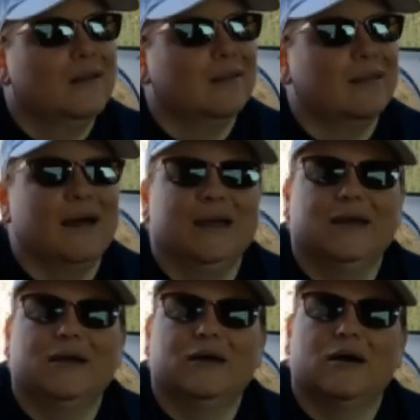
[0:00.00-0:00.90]

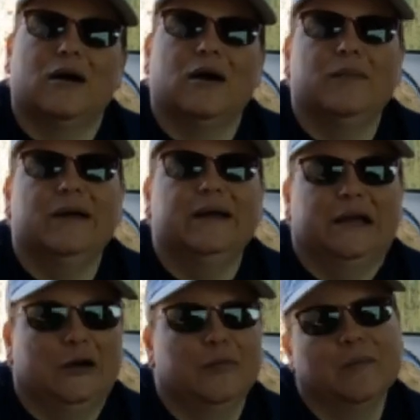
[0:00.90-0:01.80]
like, comment,
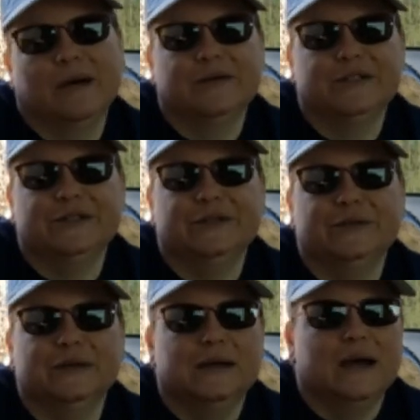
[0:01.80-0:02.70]
help them out too.